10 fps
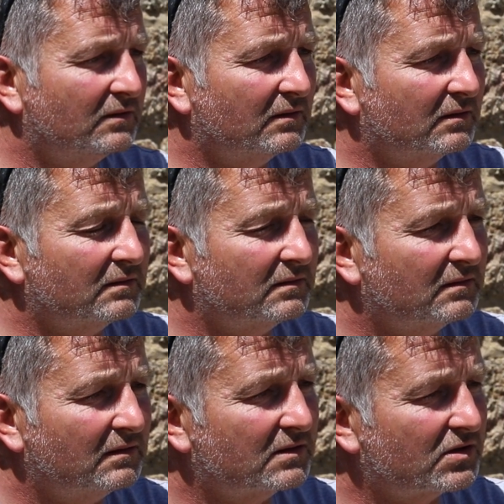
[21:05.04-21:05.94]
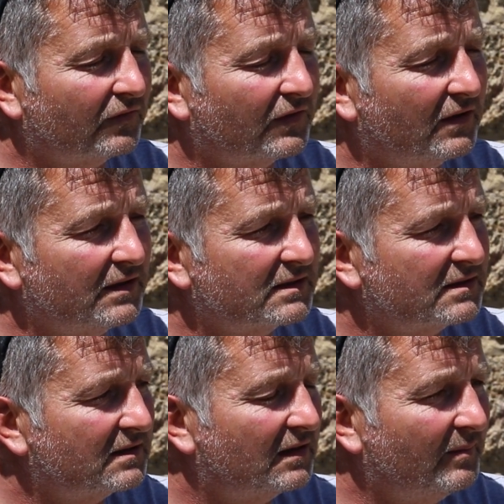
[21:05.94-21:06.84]
or soft
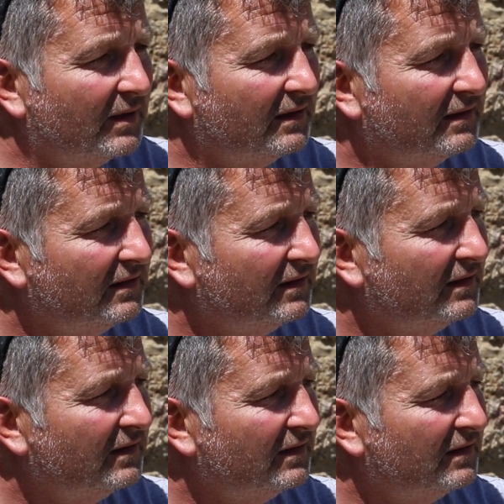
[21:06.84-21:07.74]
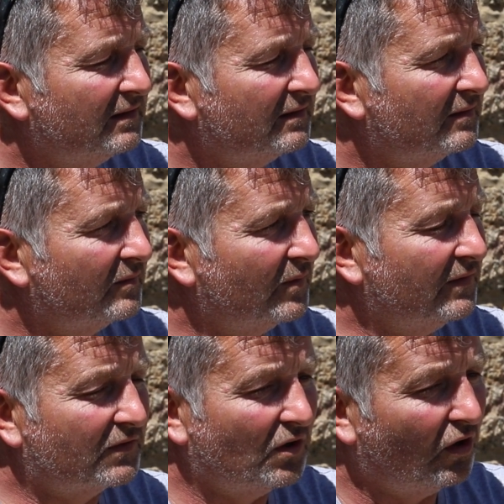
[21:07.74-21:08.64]
eyes. I mean,
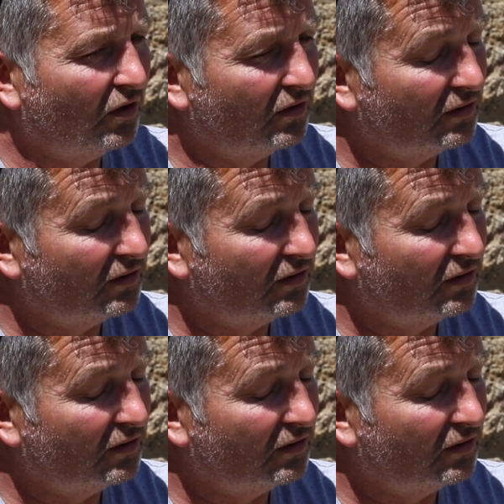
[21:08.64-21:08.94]
we've got